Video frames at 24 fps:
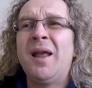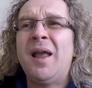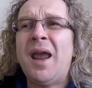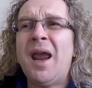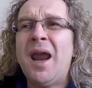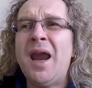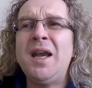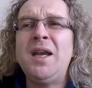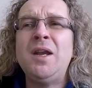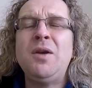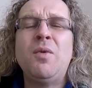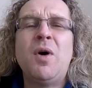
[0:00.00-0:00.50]

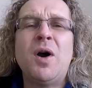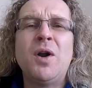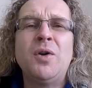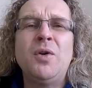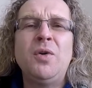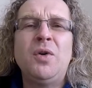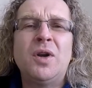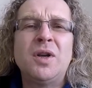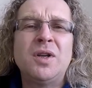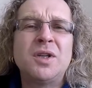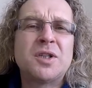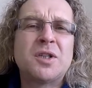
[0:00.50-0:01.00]
anyone
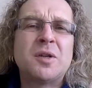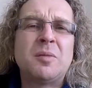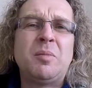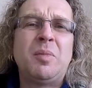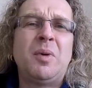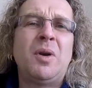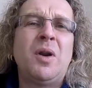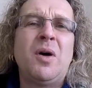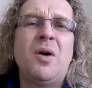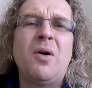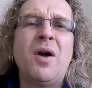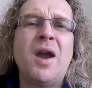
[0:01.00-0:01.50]
who can
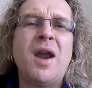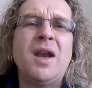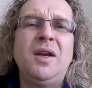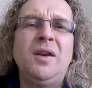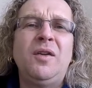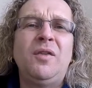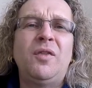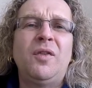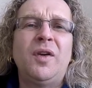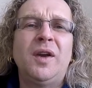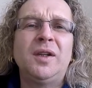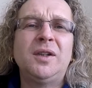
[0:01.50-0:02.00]
supply
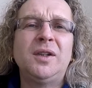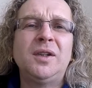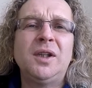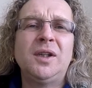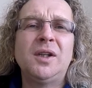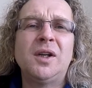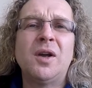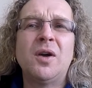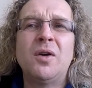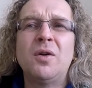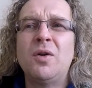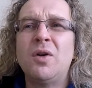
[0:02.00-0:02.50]
anything,
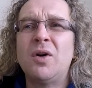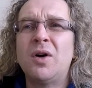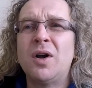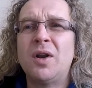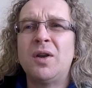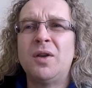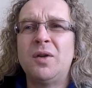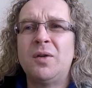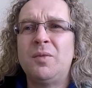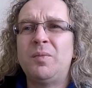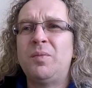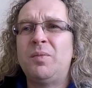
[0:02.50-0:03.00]
you know,
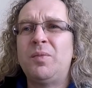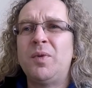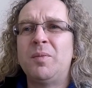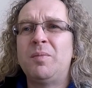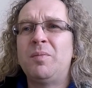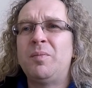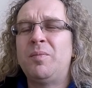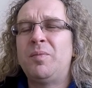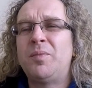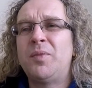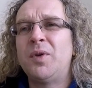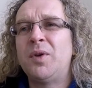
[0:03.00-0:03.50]
like the
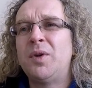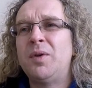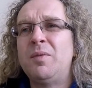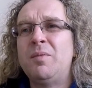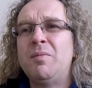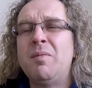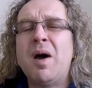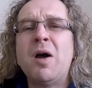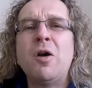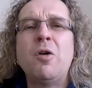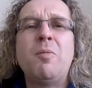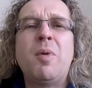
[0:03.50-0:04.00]

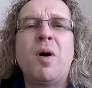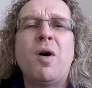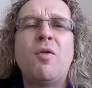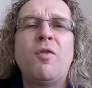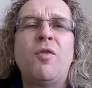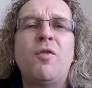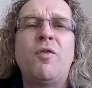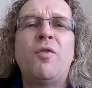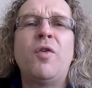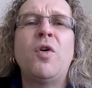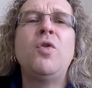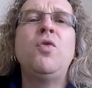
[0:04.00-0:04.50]
mobile
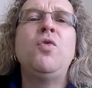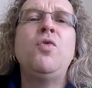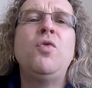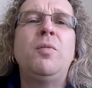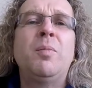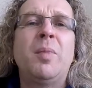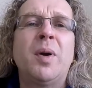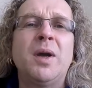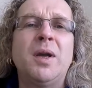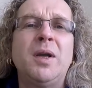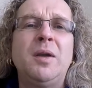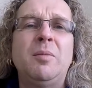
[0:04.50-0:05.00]

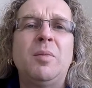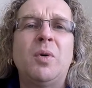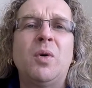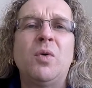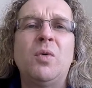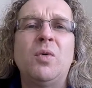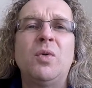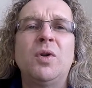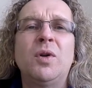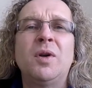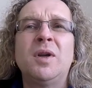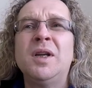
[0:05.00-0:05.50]
food
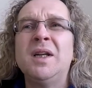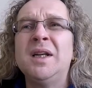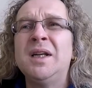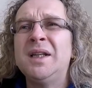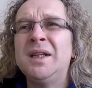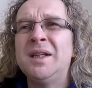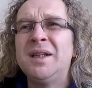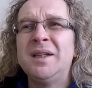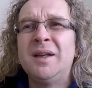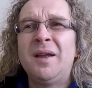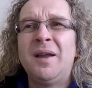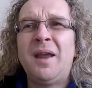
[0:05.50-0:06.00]
people,
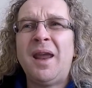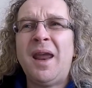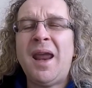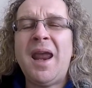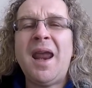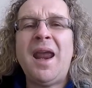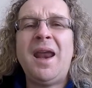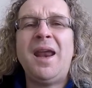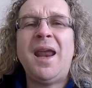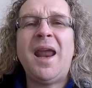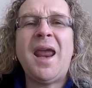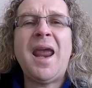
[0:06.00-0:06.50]

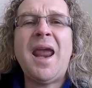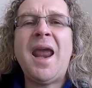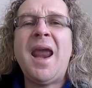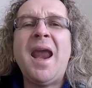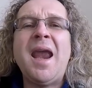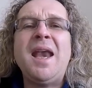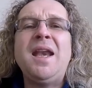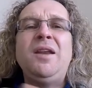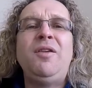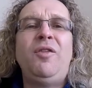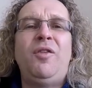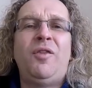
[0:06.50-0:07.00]

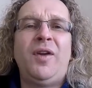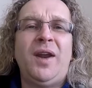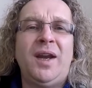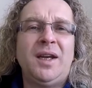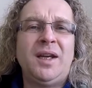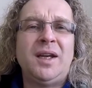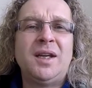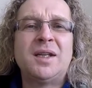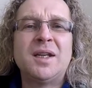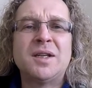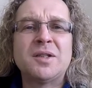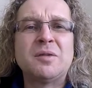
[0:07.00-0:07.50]
anything.
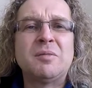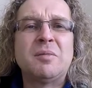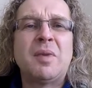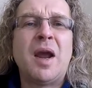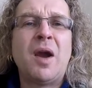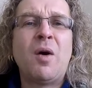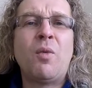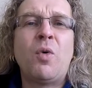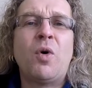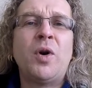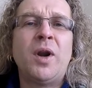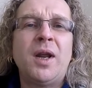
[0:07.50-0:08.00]
It doesn't
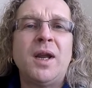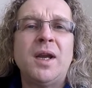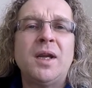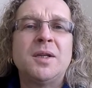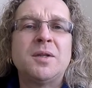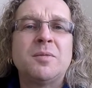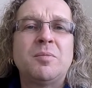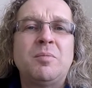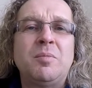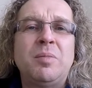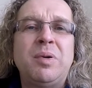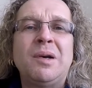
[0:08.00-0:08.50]
matter what it
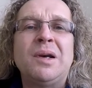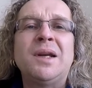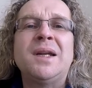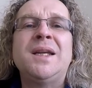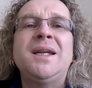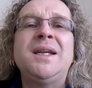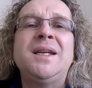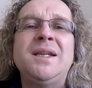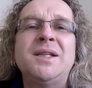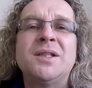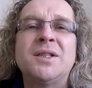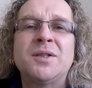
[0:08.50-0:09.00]
is.
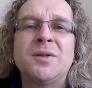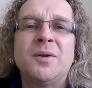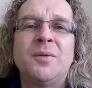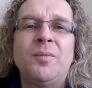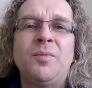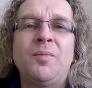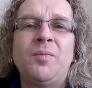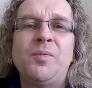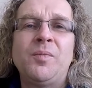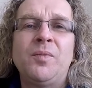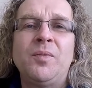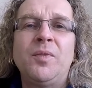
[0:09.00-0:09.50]
Please,
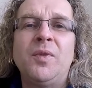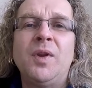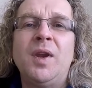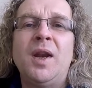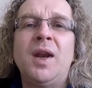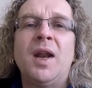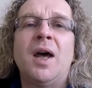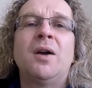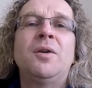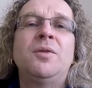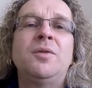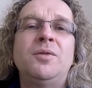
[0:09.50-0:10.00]
you
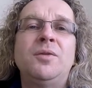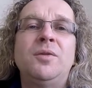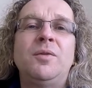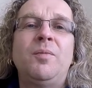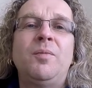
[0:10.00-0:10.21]
know,